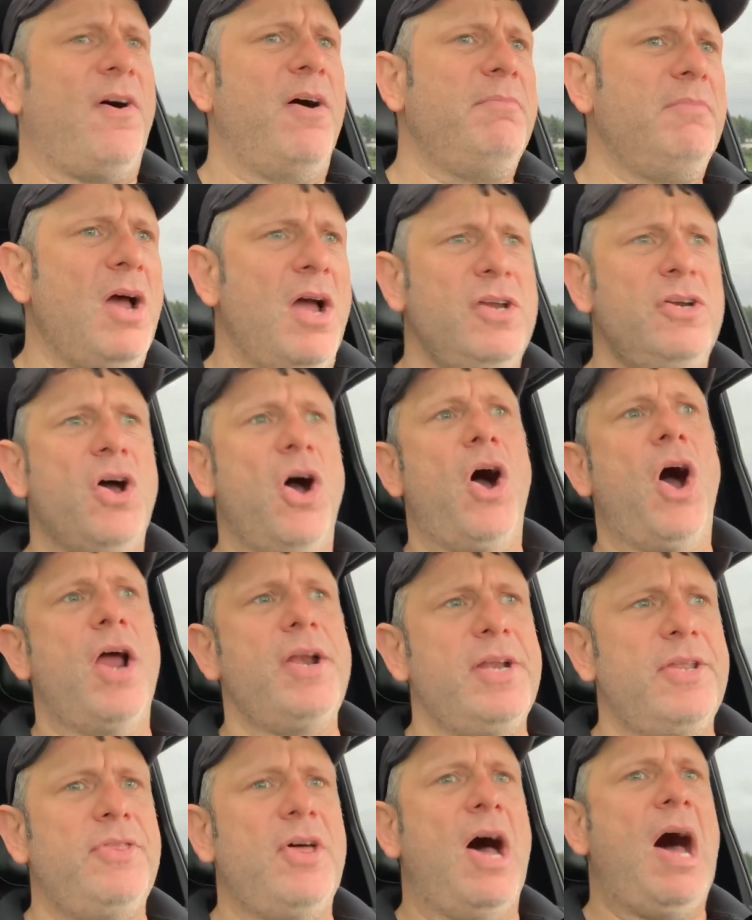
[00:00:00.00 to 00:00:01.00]
I'm, you know,
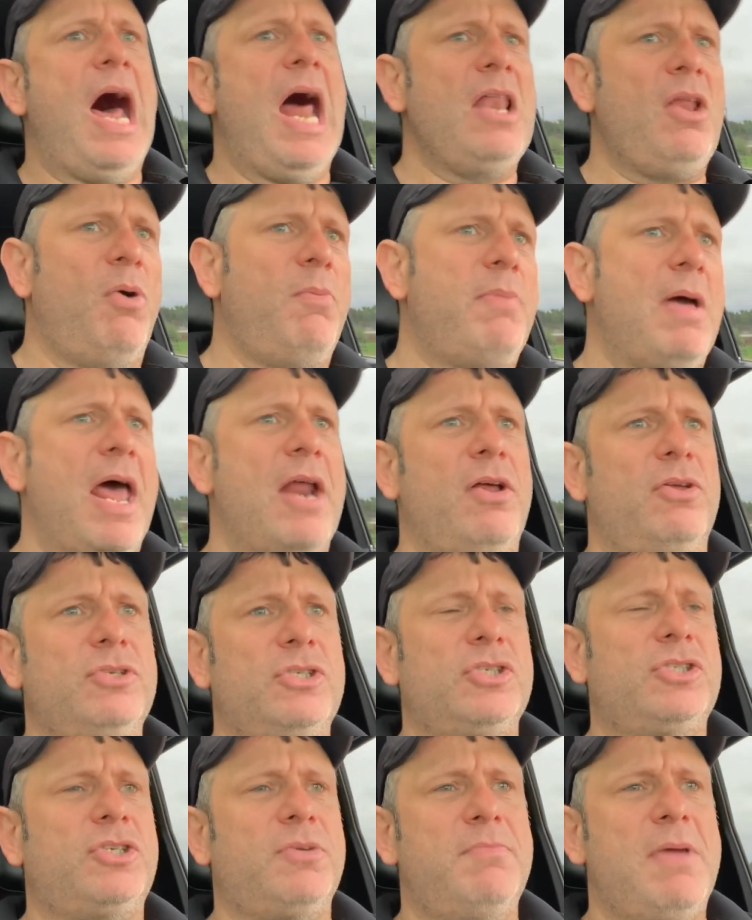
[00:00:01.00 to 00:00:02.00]
I did the hollow battle
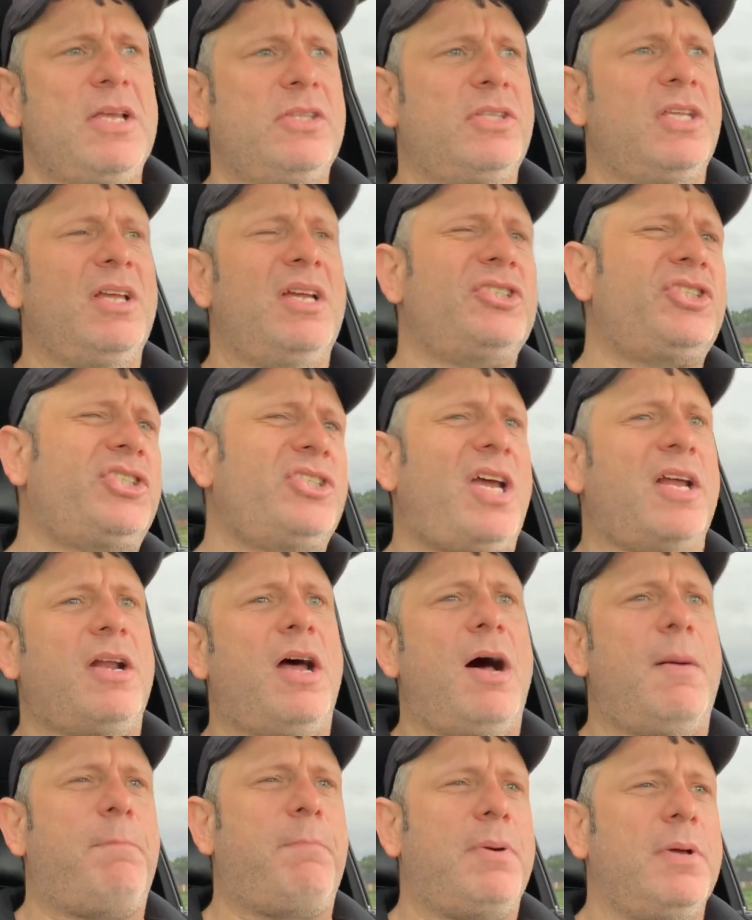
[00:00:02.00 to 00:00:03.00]
just to make the. Oh, shut
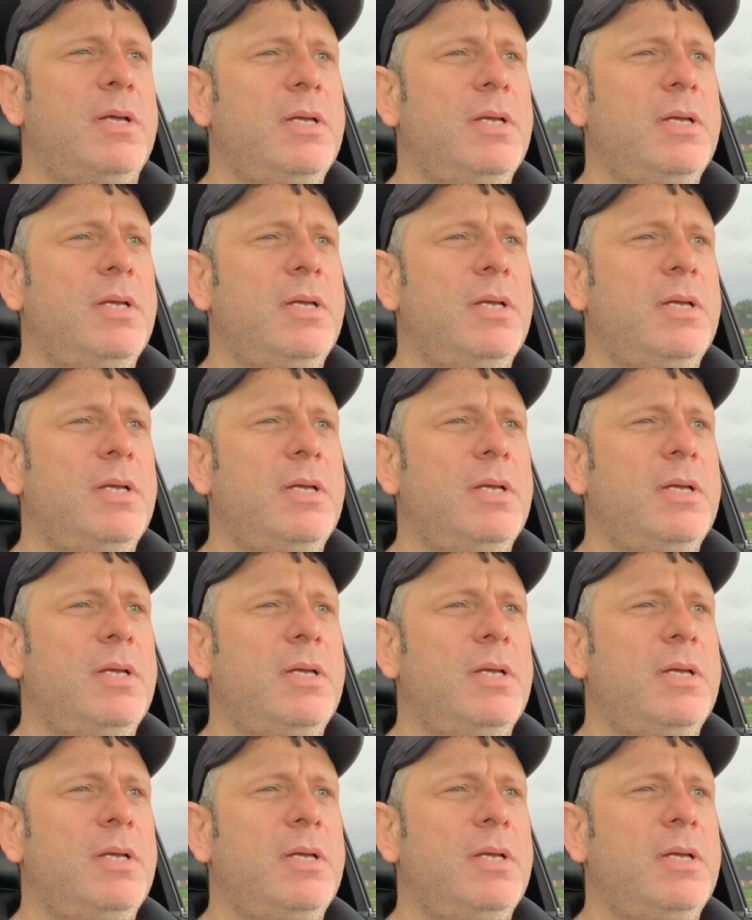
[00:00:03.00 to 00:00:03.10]
up.